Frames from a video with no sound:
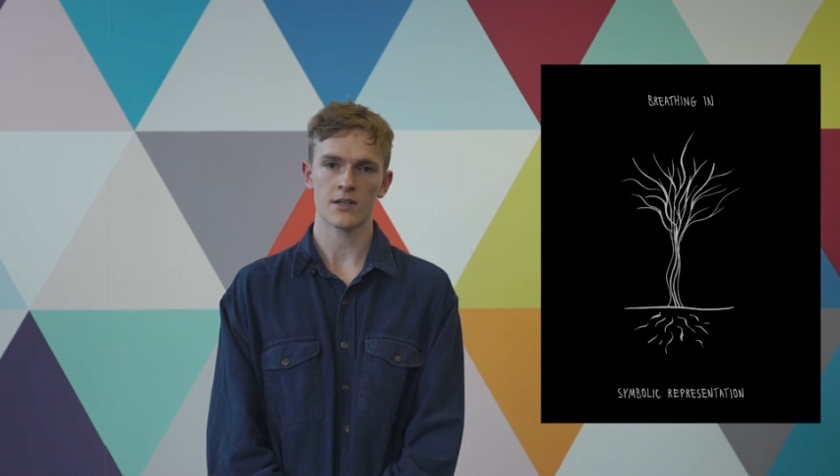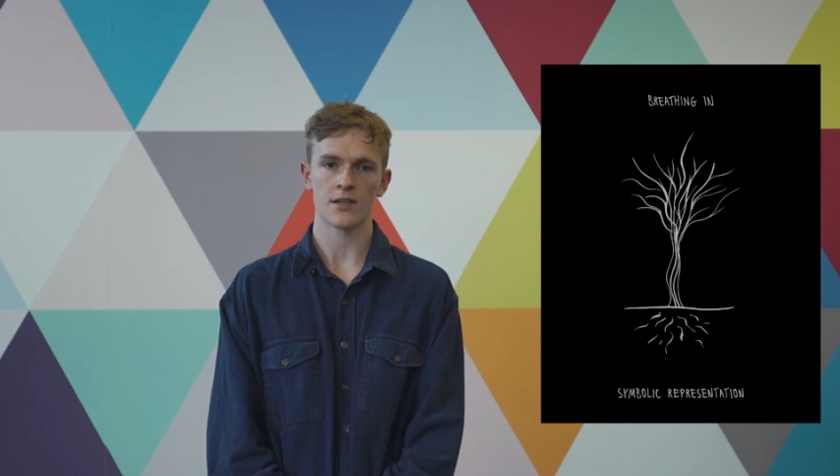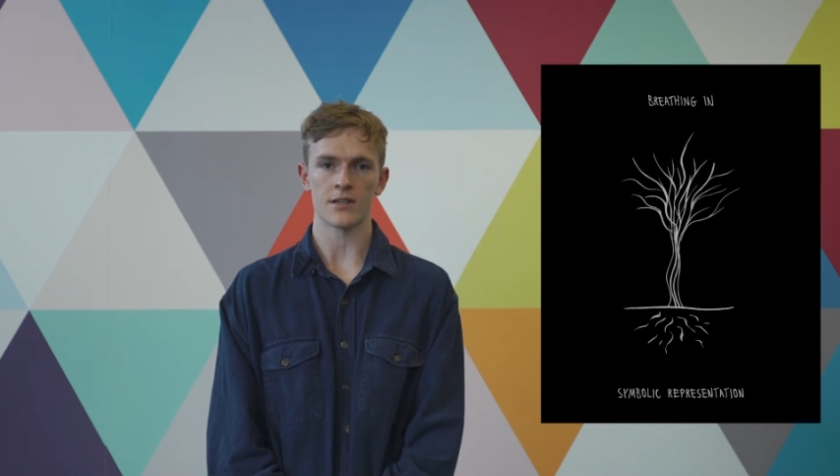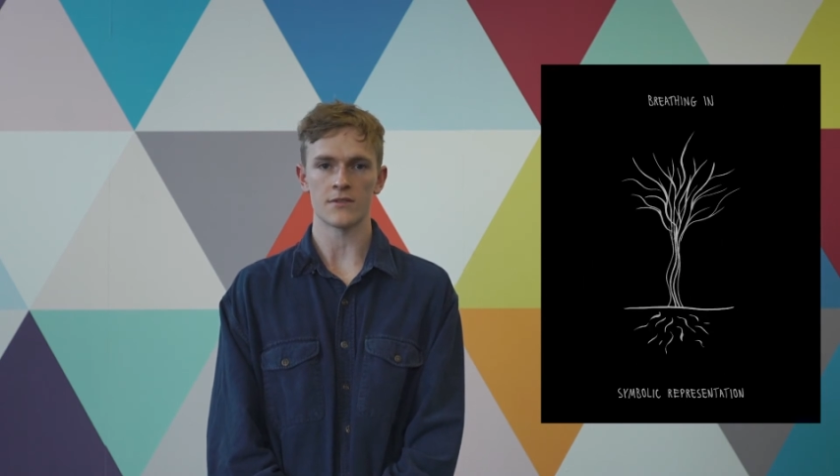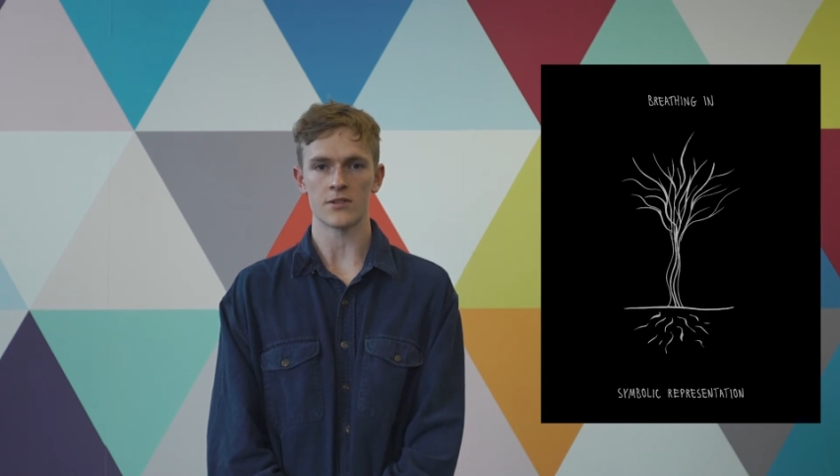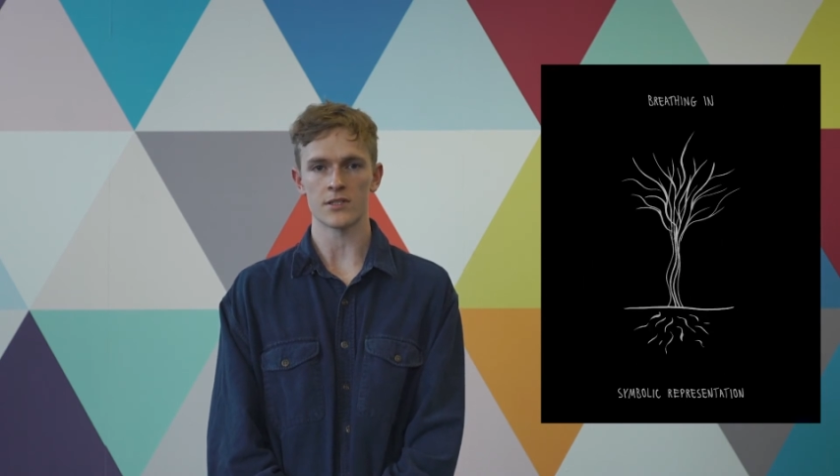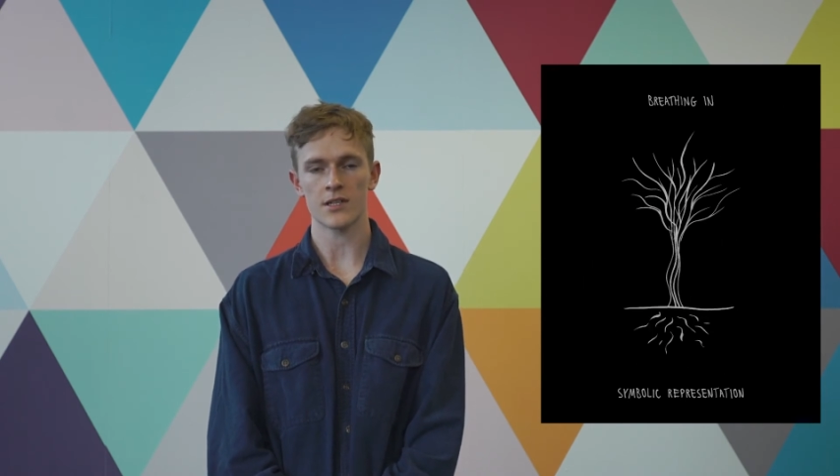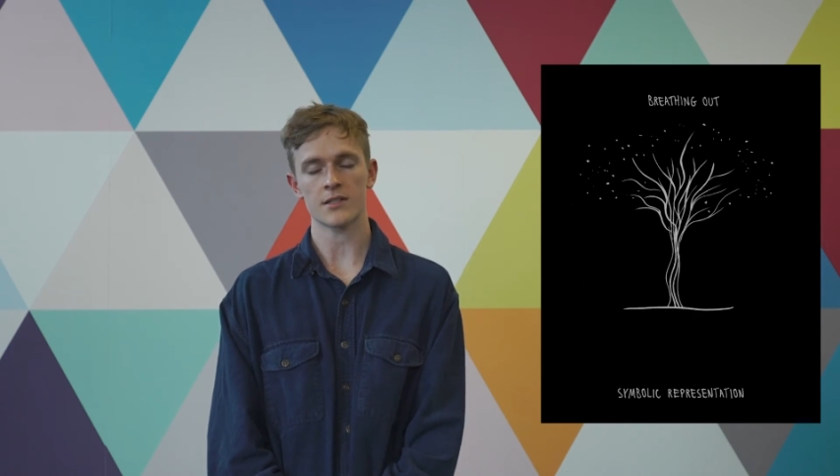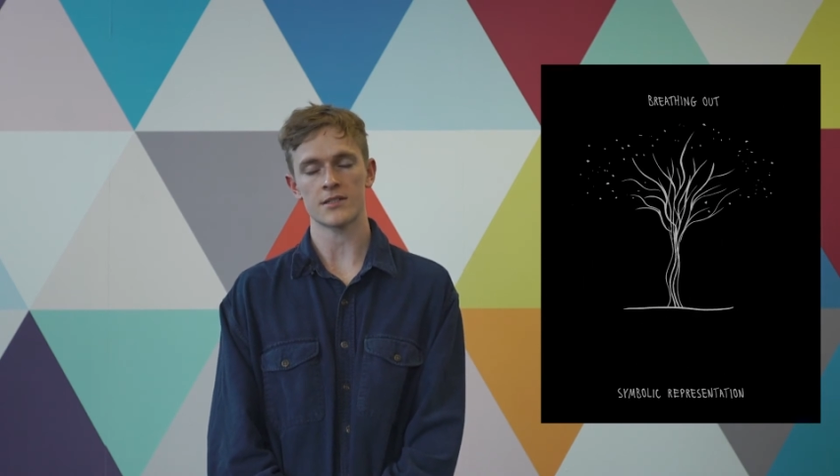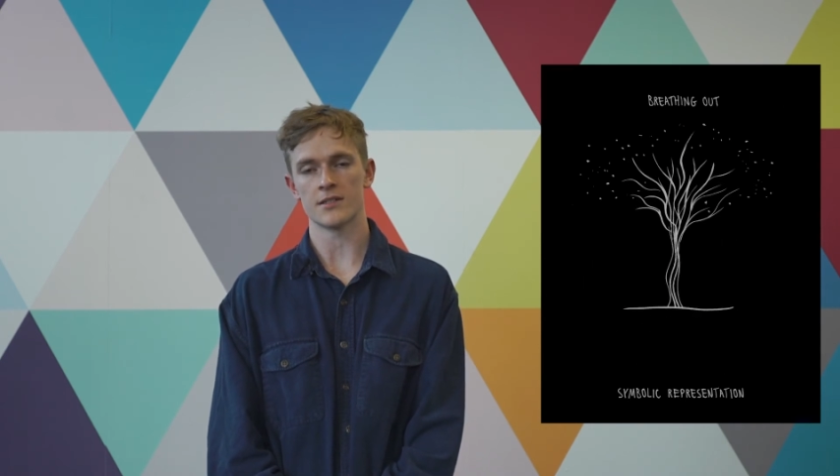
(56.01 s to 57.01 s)
and have
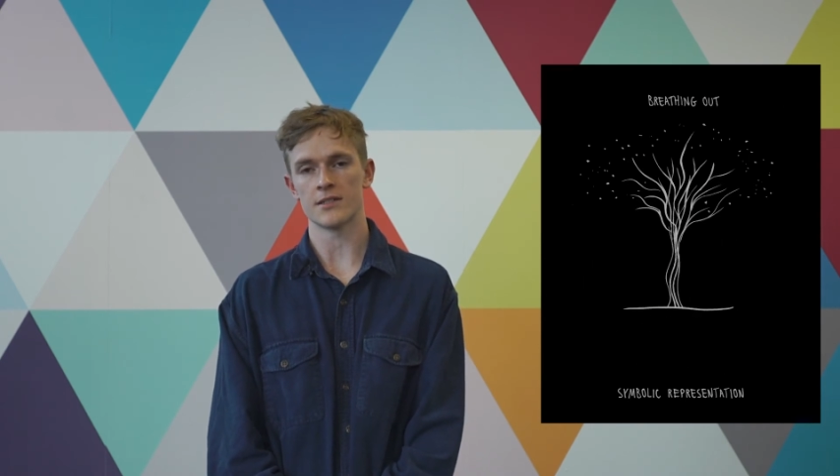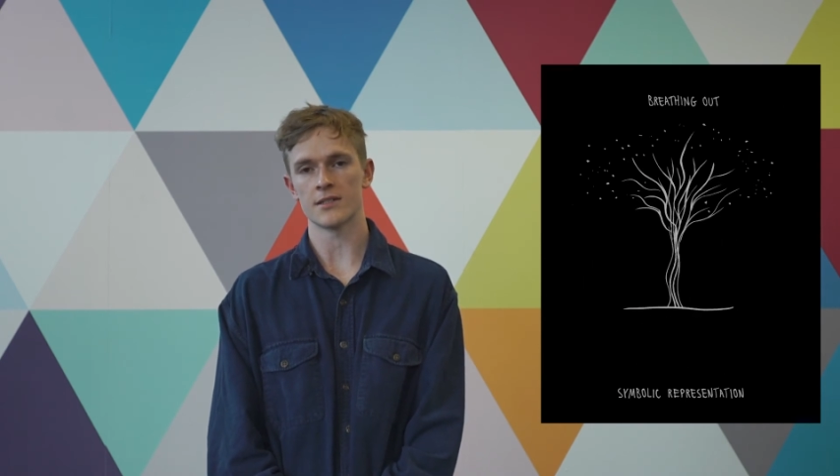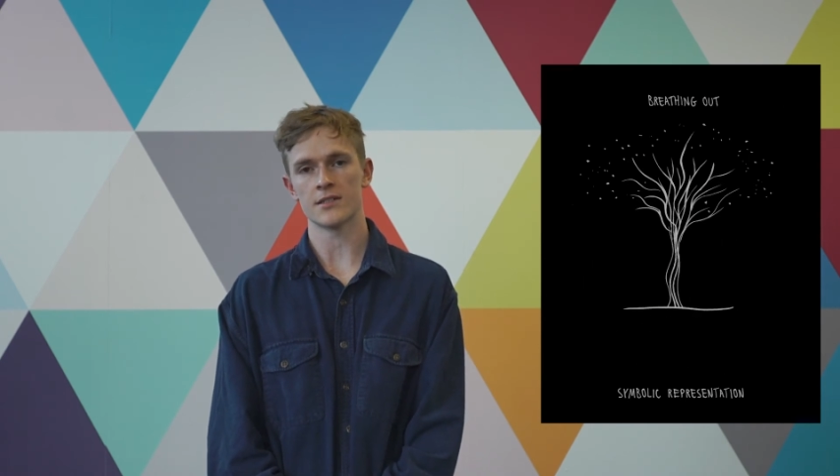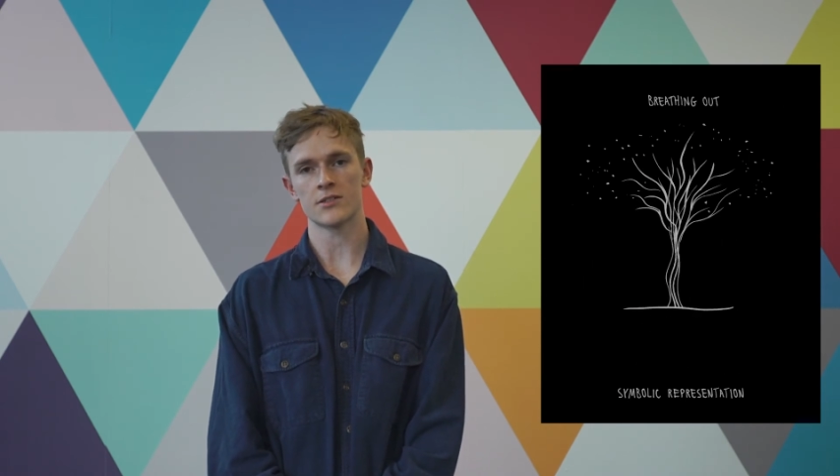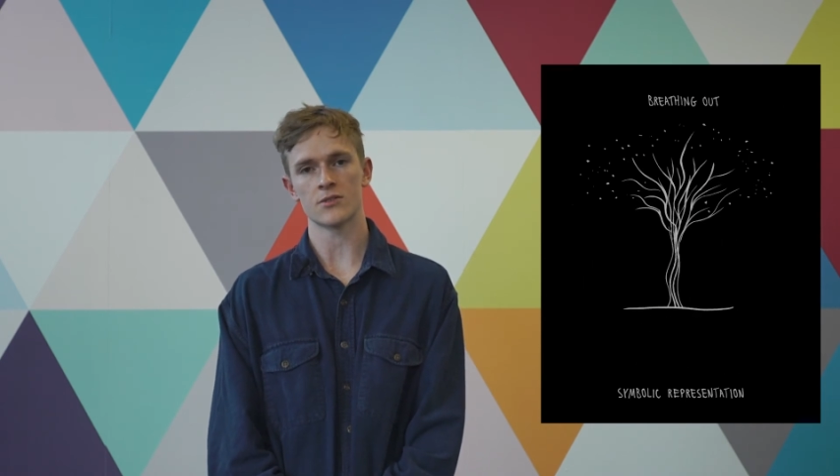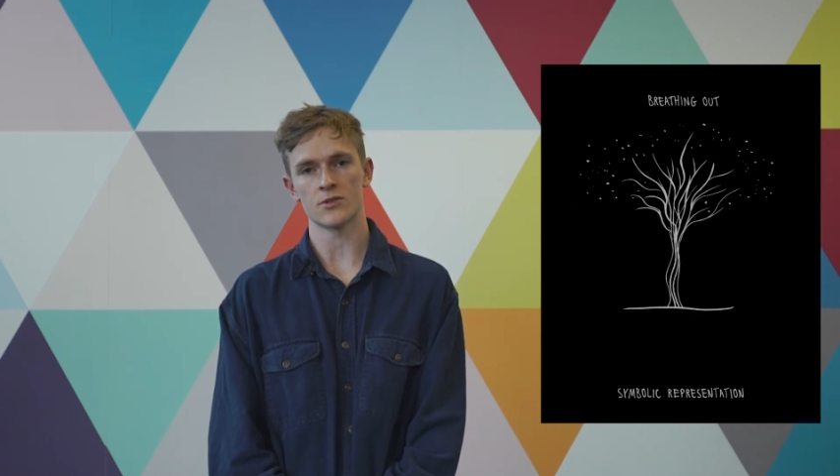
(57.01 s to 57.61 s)
conducted the initial